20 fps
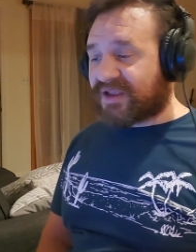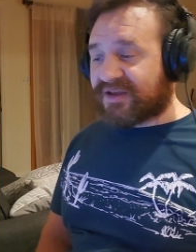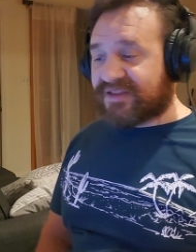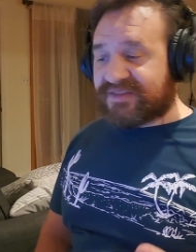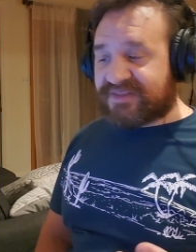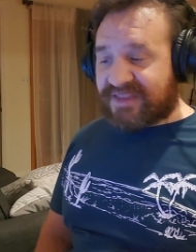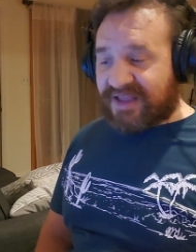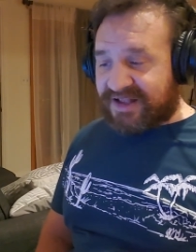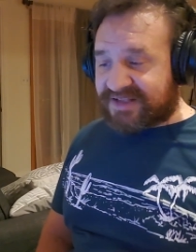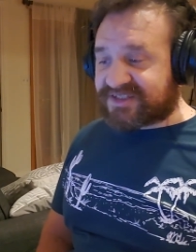
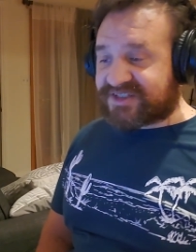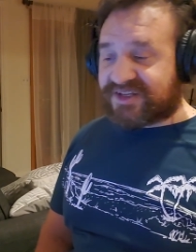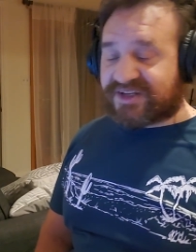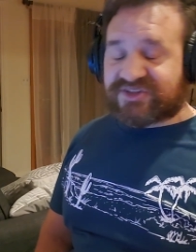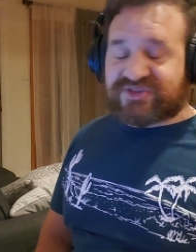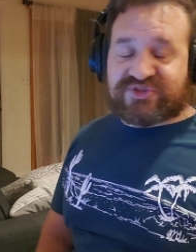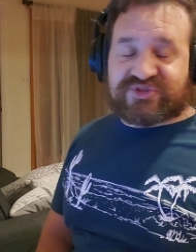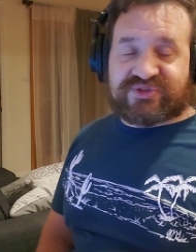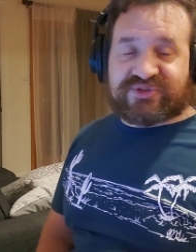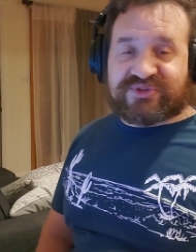That's not
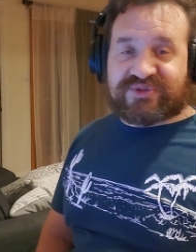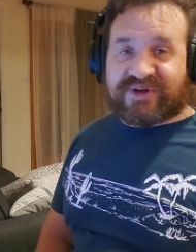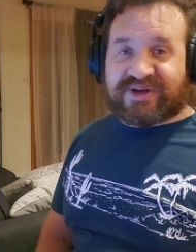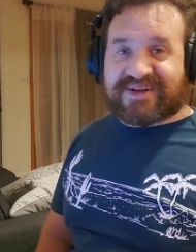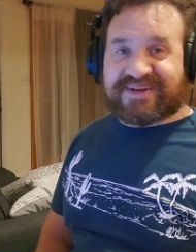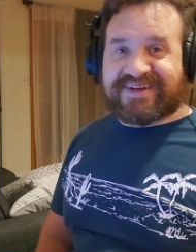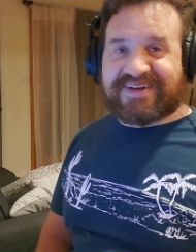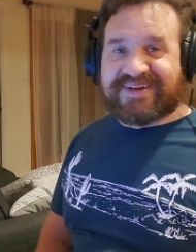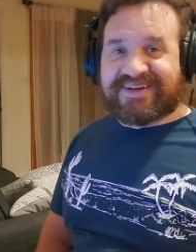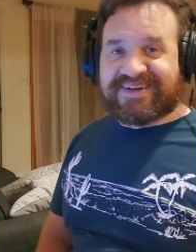true.
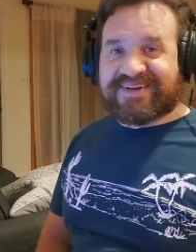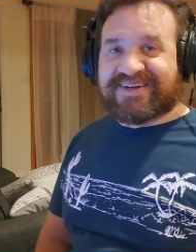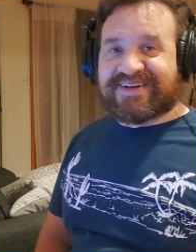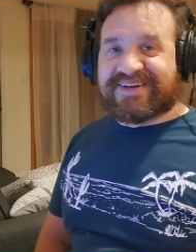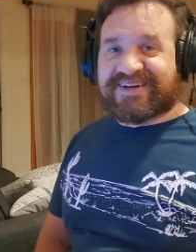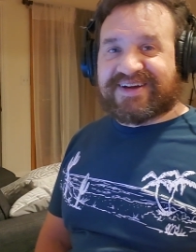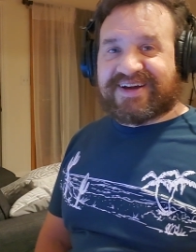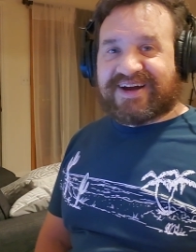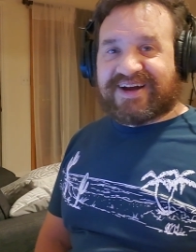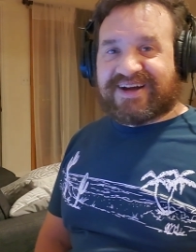
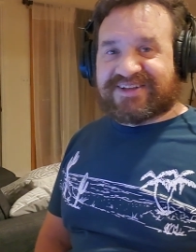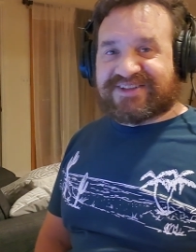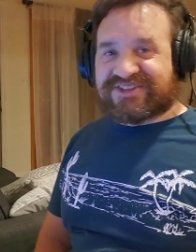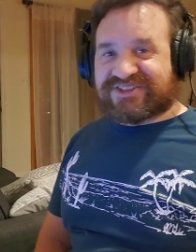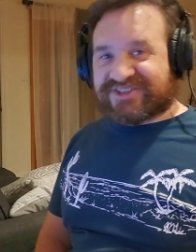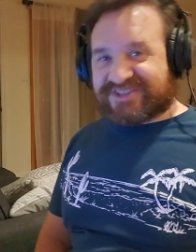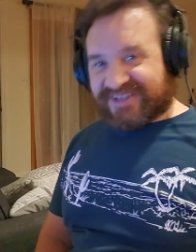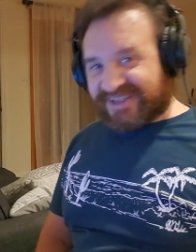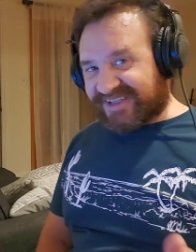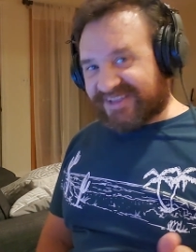I
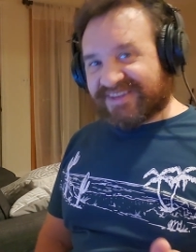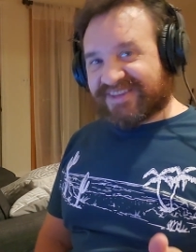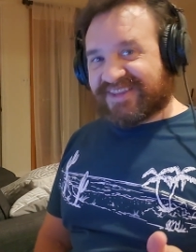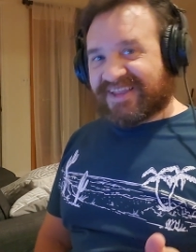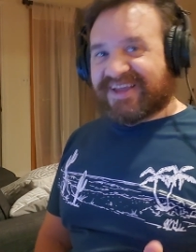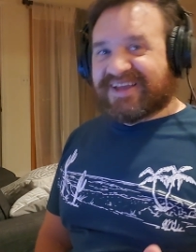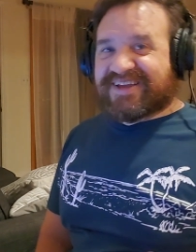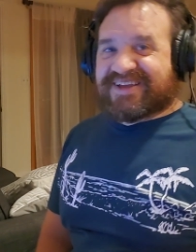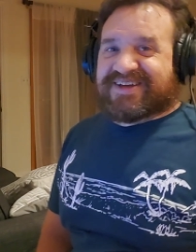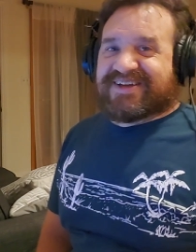just think
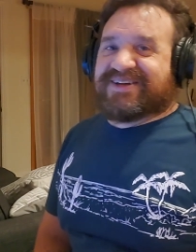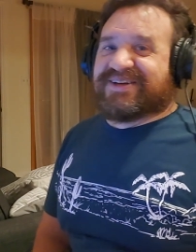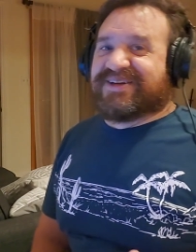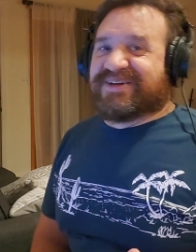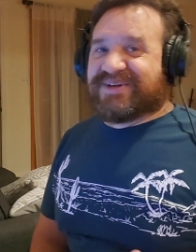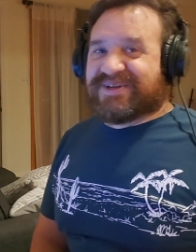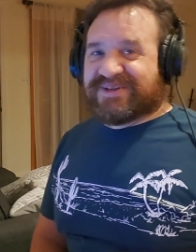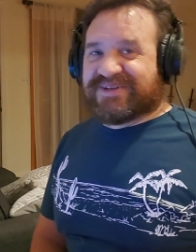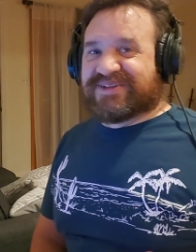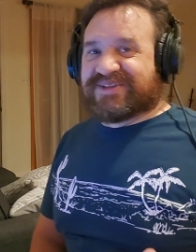
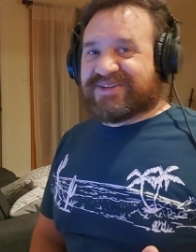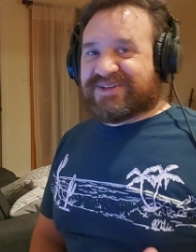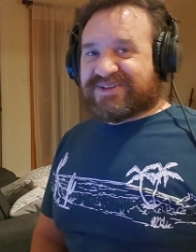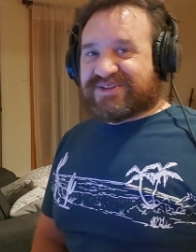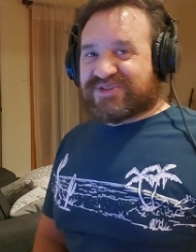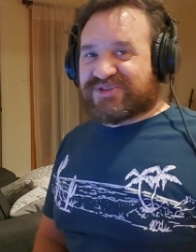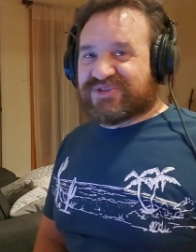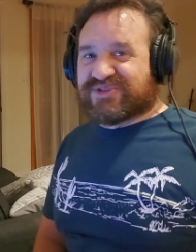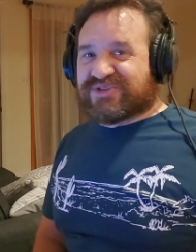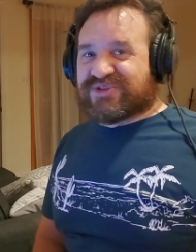
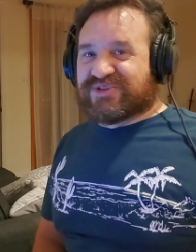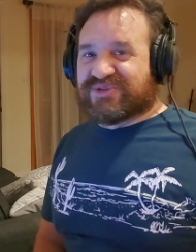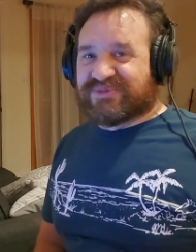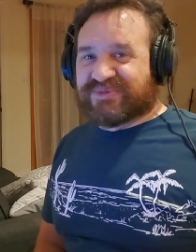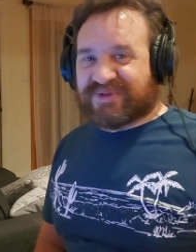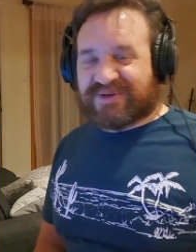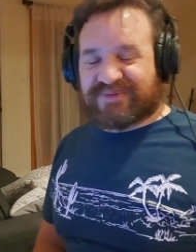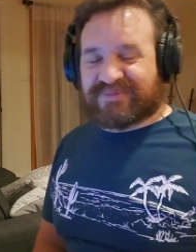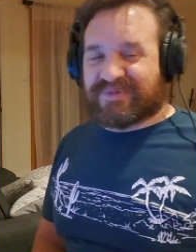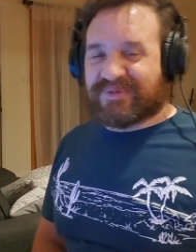there's too
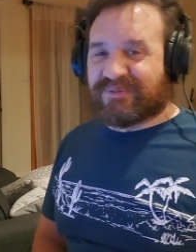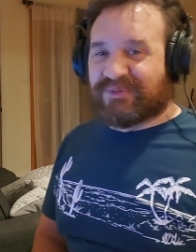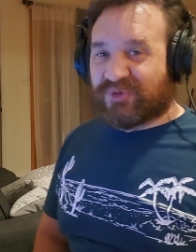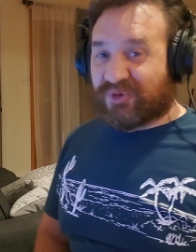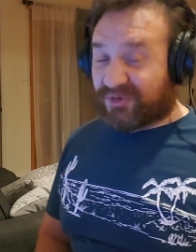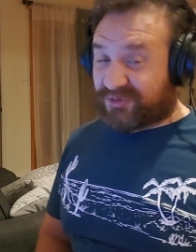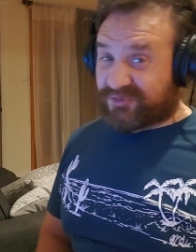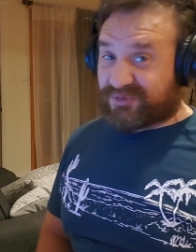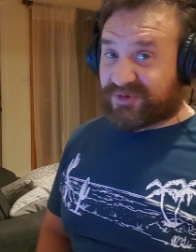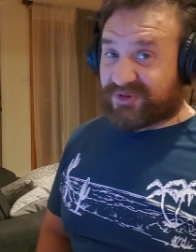many people who
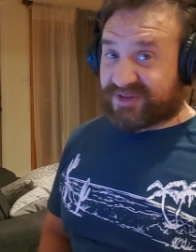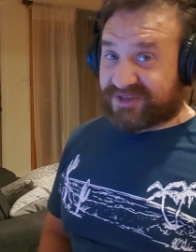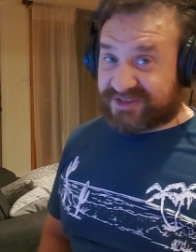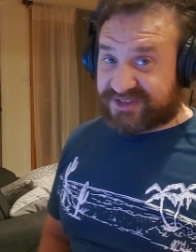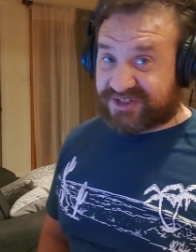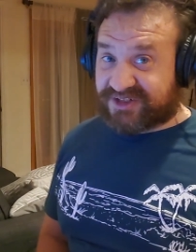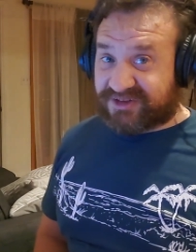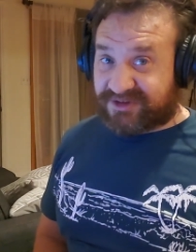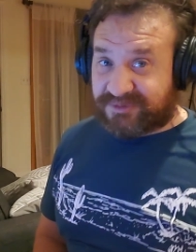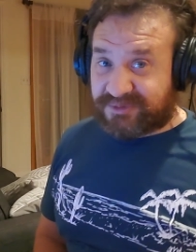are really
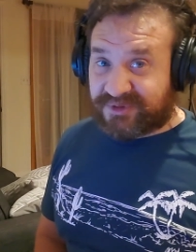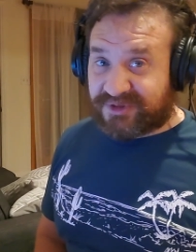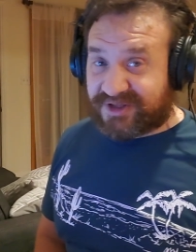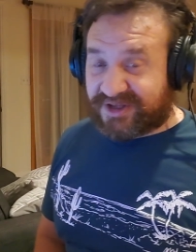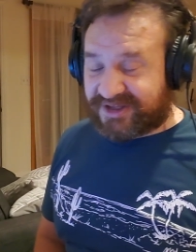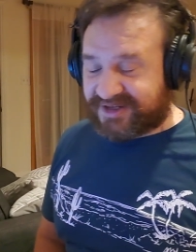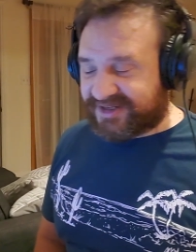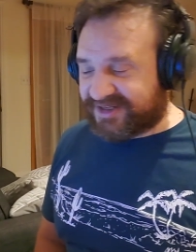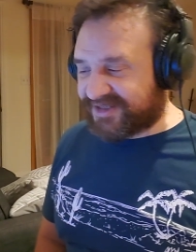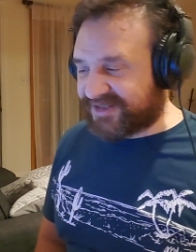terrible
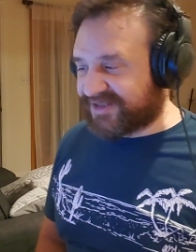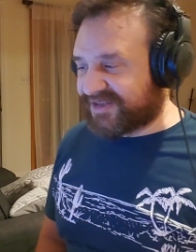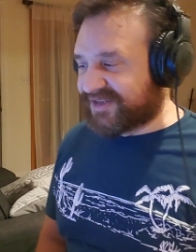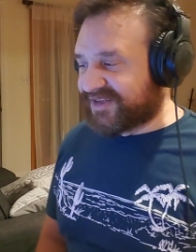at it.